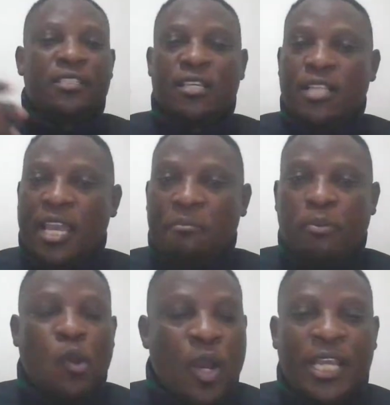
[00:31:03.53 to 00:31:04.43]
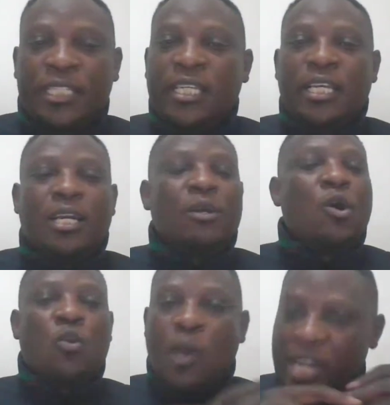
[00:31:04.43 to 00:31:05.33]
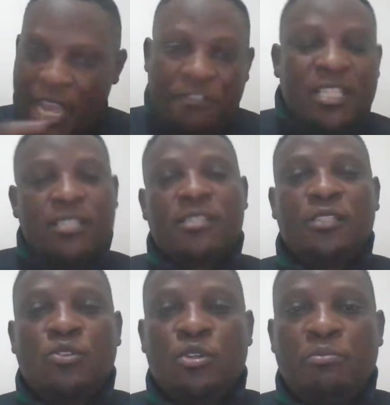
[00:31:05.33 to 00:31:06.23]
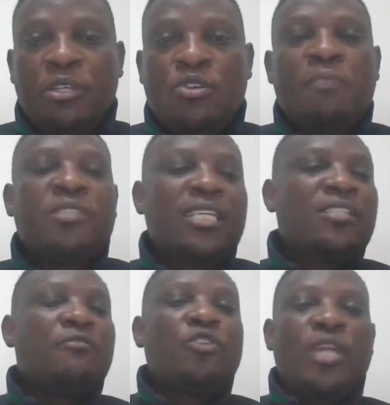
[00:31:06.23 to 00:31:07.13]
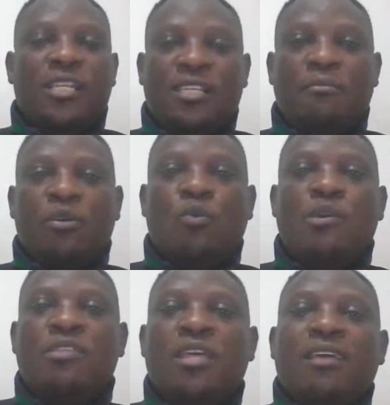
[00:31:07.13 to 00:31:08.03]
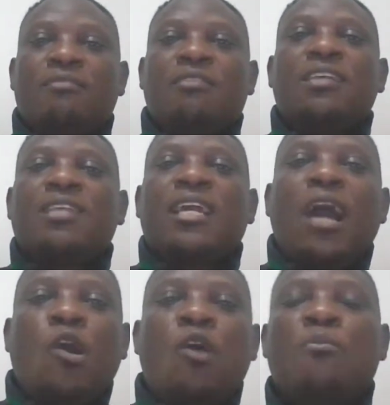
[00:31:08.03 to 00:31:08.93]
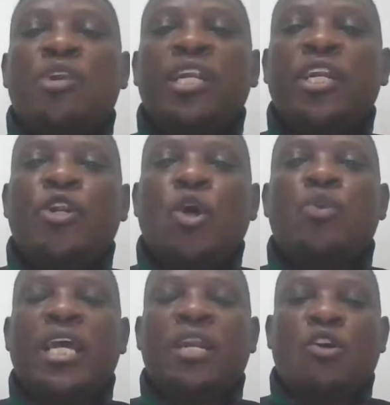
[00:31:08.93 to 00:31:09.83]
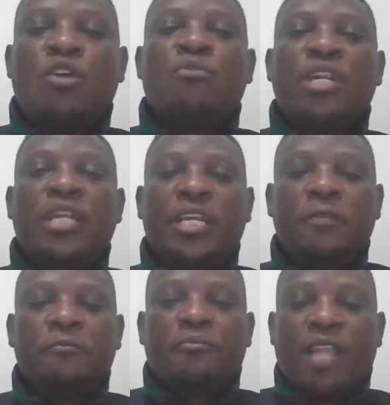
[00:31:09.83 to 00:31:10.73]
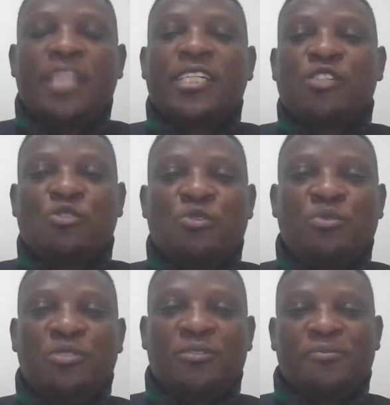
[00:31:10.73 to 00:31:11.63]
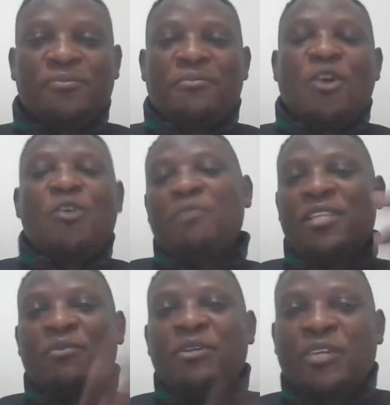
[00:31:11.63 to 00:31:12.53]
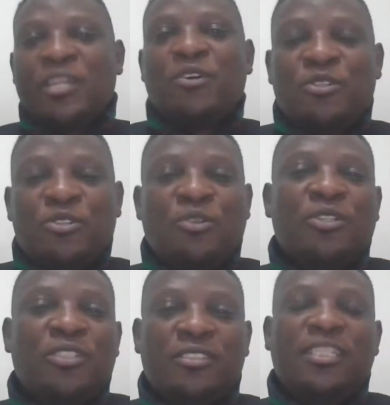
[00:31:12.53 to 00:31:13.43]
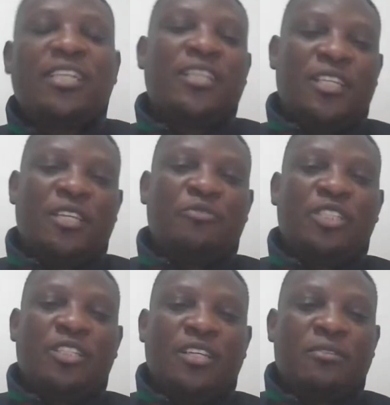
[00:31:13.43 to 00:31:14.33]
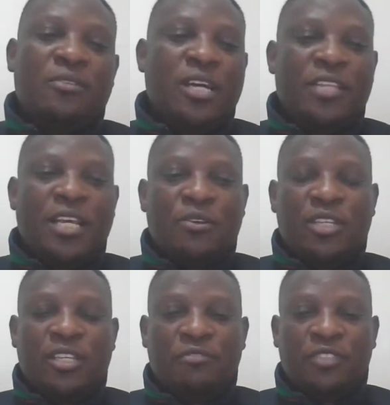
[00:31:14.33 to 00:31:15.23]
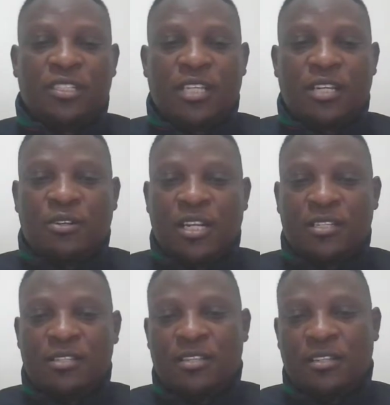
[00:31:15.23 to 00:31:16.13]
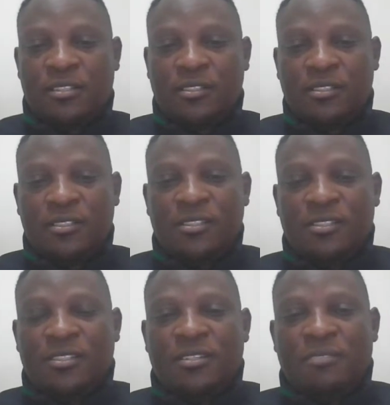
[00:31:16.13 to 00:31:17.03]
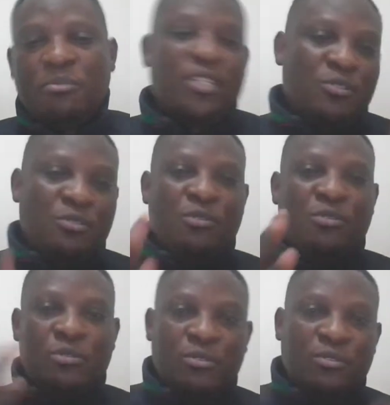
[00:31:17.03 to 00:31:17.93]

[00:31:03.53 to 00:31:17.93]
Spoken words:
either employed, or whatever the stats could be. So I'm just giving you example with things that are commonly known and commonly understood. Oh, by the way, you can also send a gift here. There are no gifters here. I don't understand. Please do